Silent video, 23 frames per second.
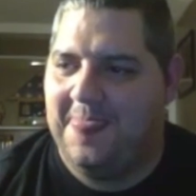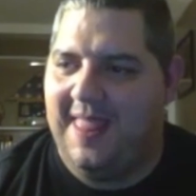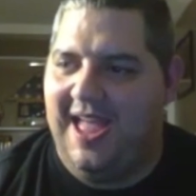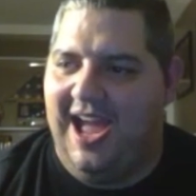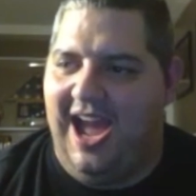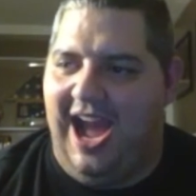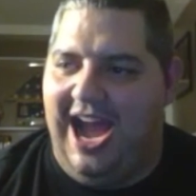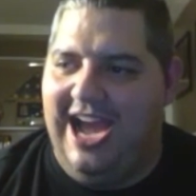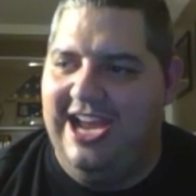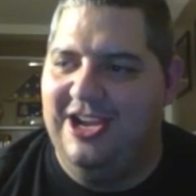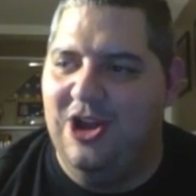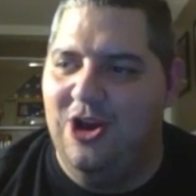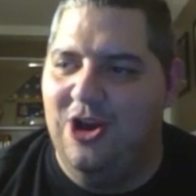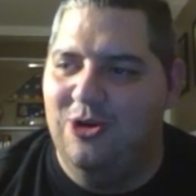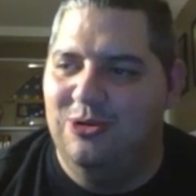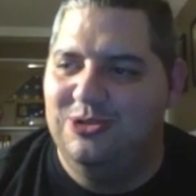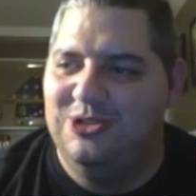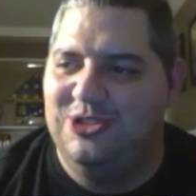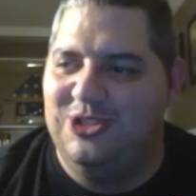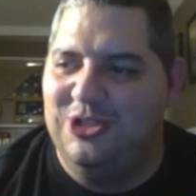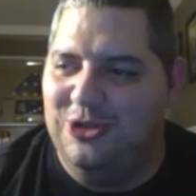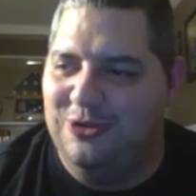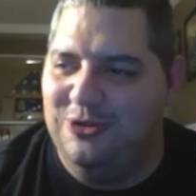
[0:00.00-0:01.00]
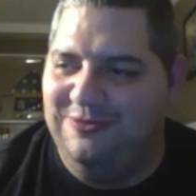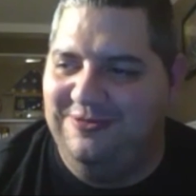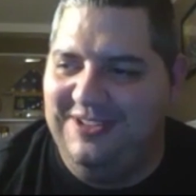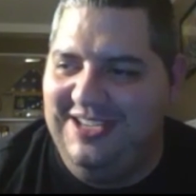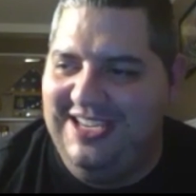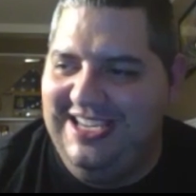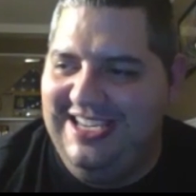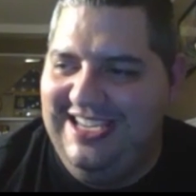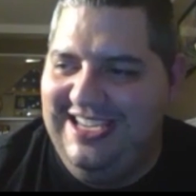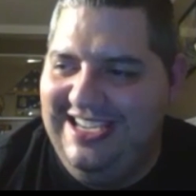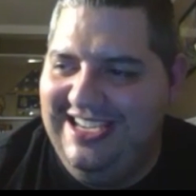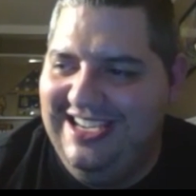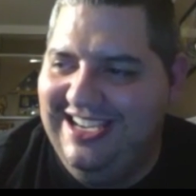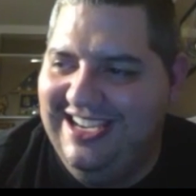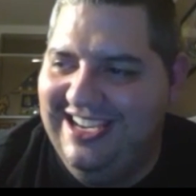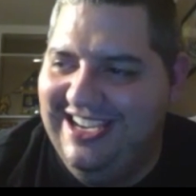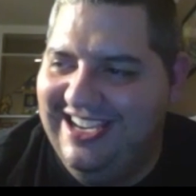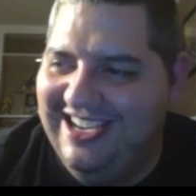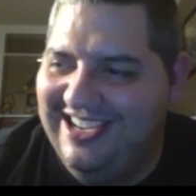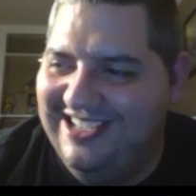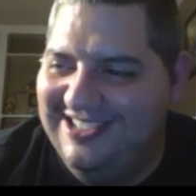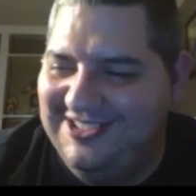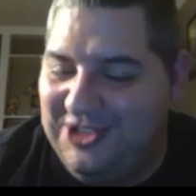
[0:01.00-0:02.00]
I know Doofy
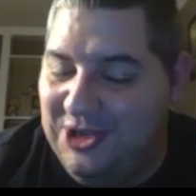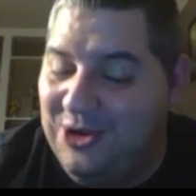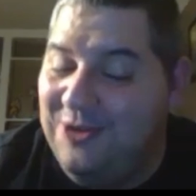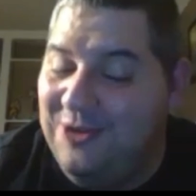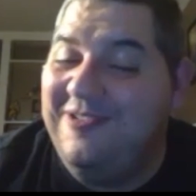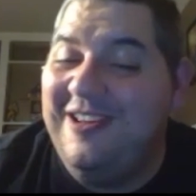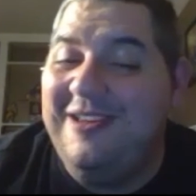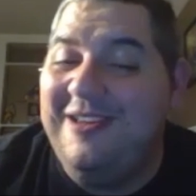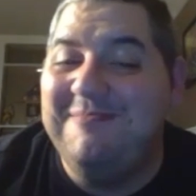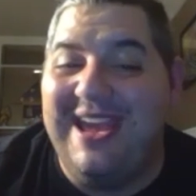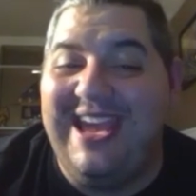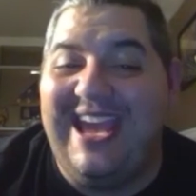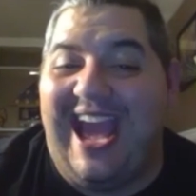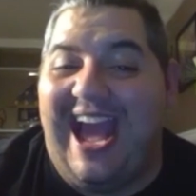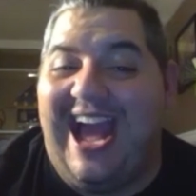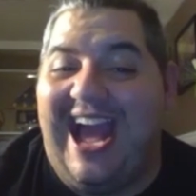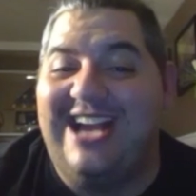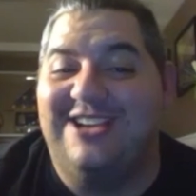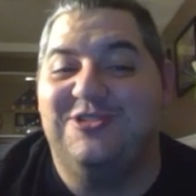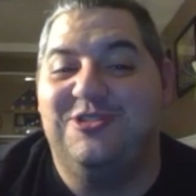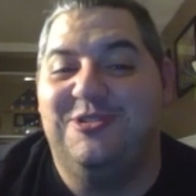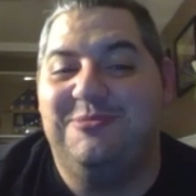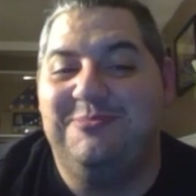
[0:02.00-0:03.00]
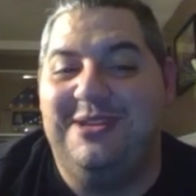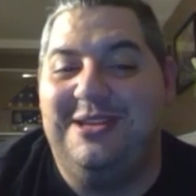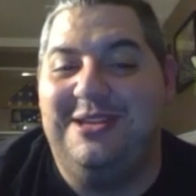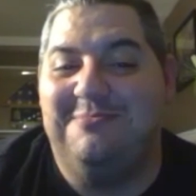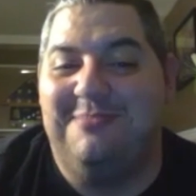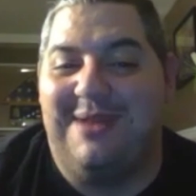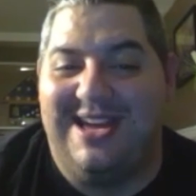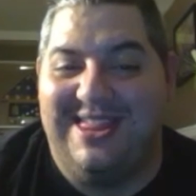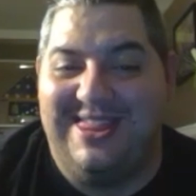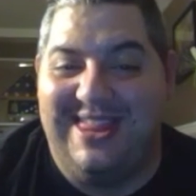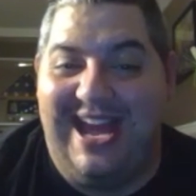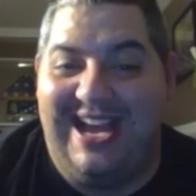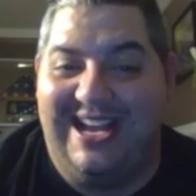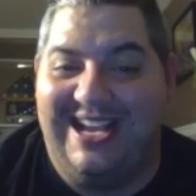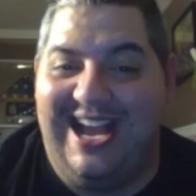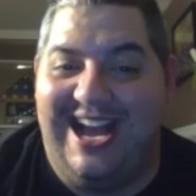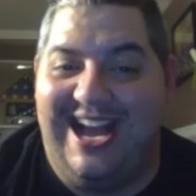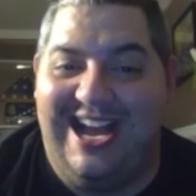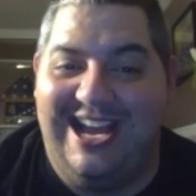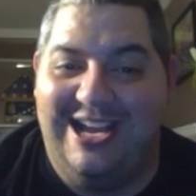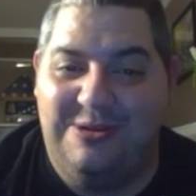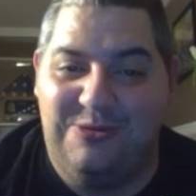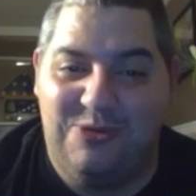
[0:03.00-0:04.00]
may actually be my That
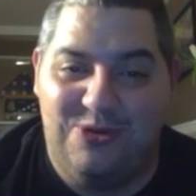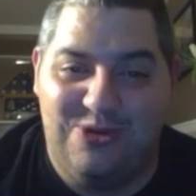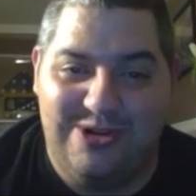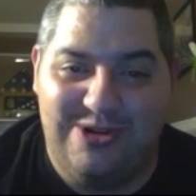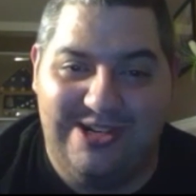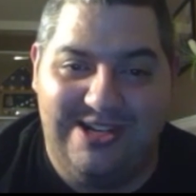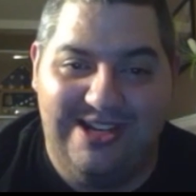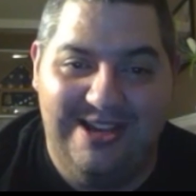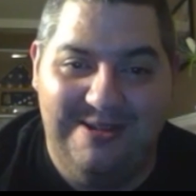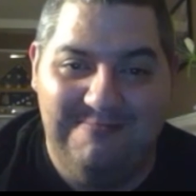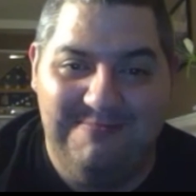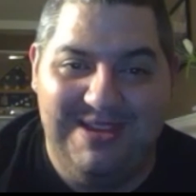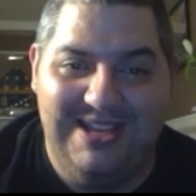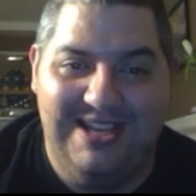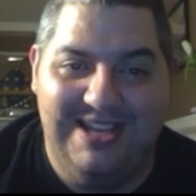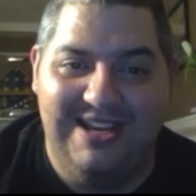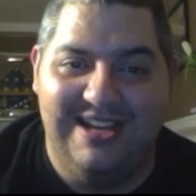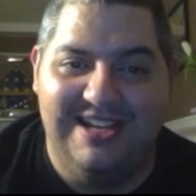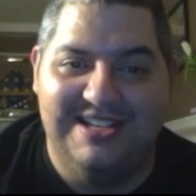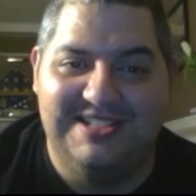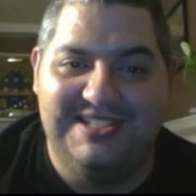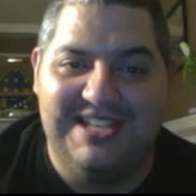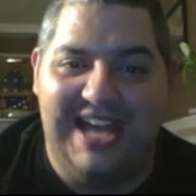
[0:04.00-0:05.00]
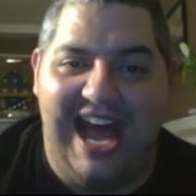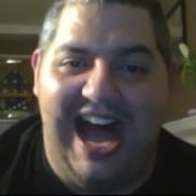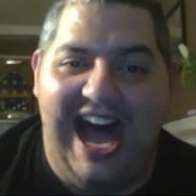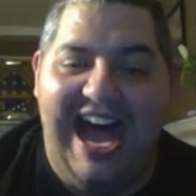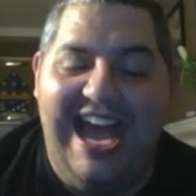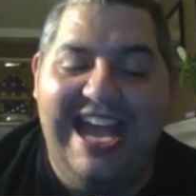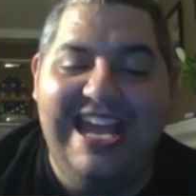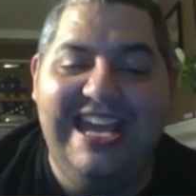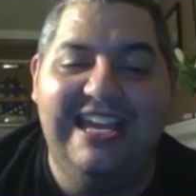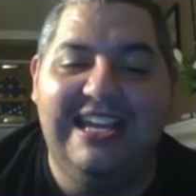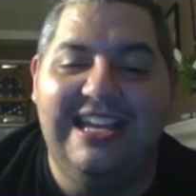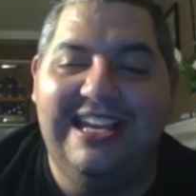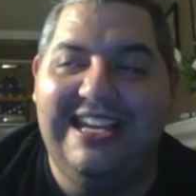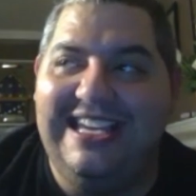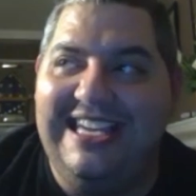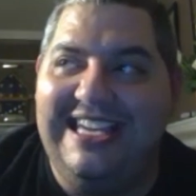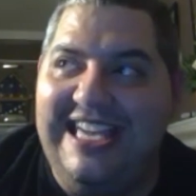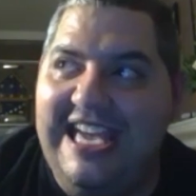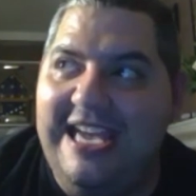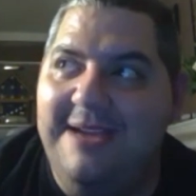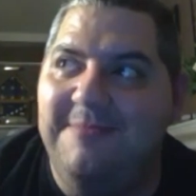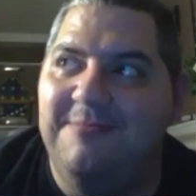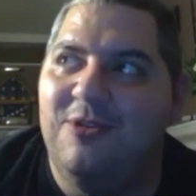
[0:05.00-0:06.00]
Guy Award, because I
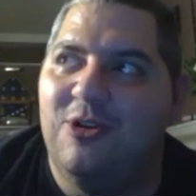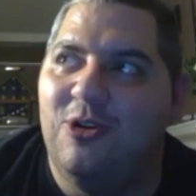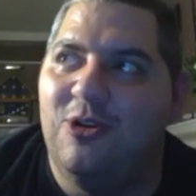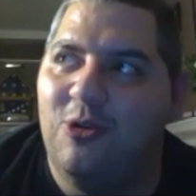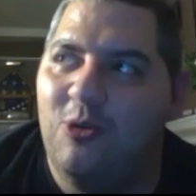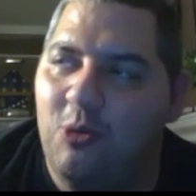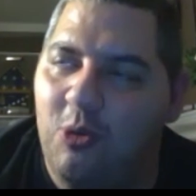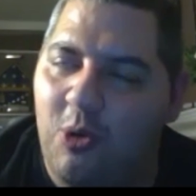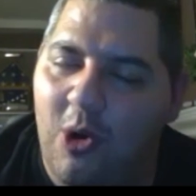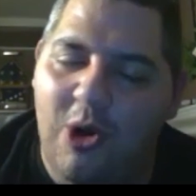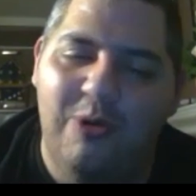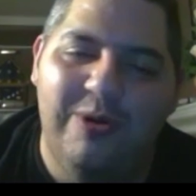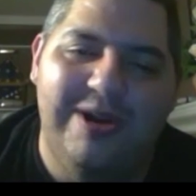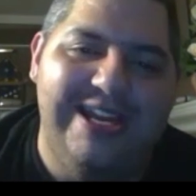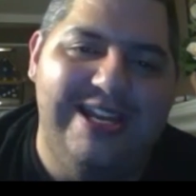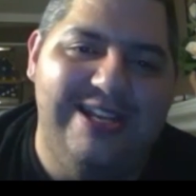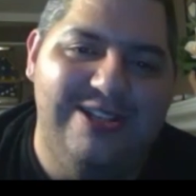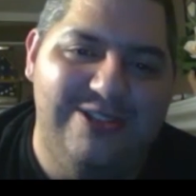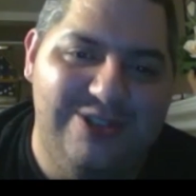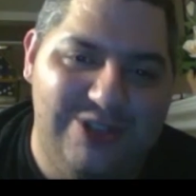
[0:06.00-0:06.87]
keep quoting